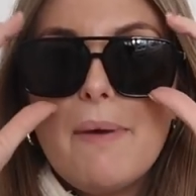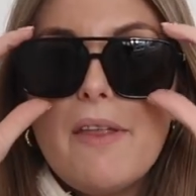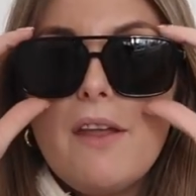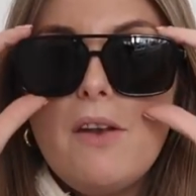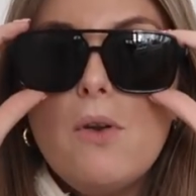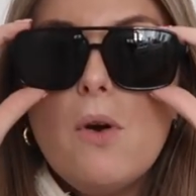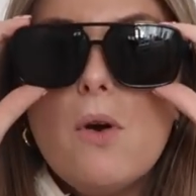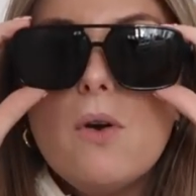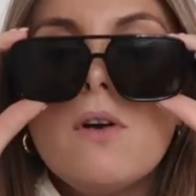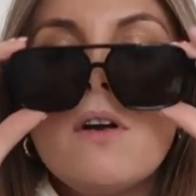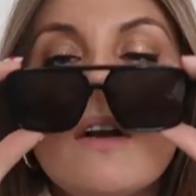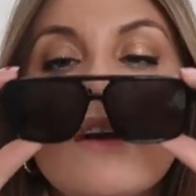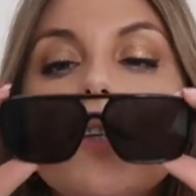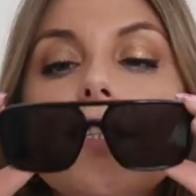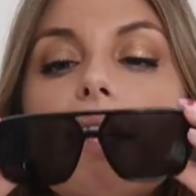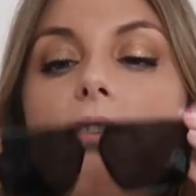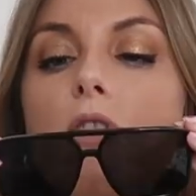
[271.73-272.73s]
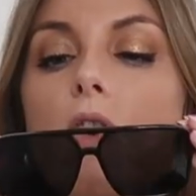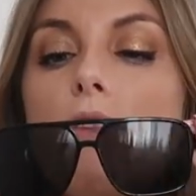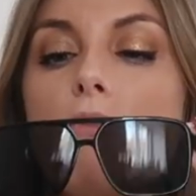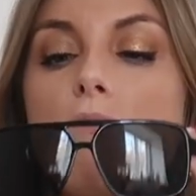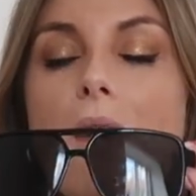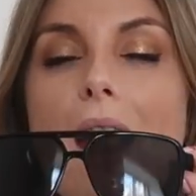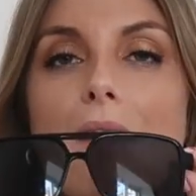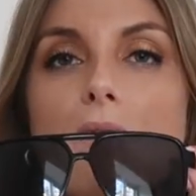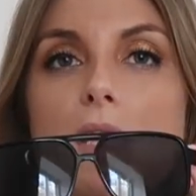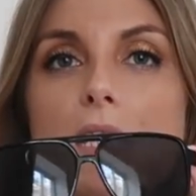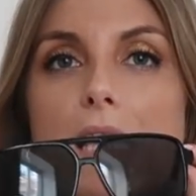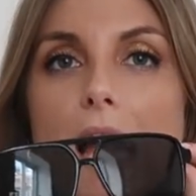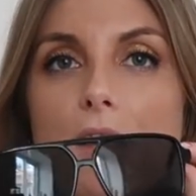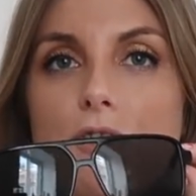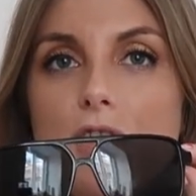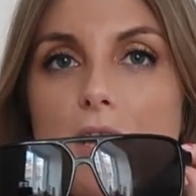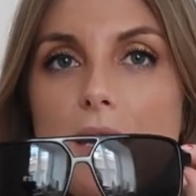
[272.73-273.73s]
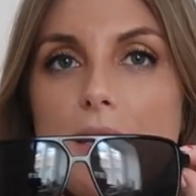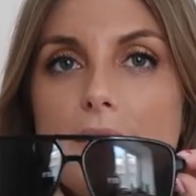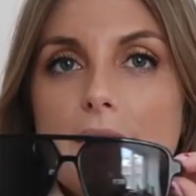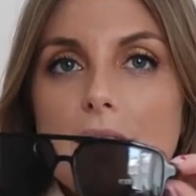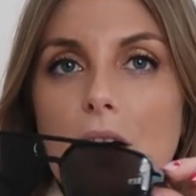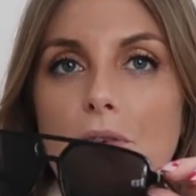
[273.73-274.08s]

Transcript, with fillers: but they're not, because they've got the rounded edges,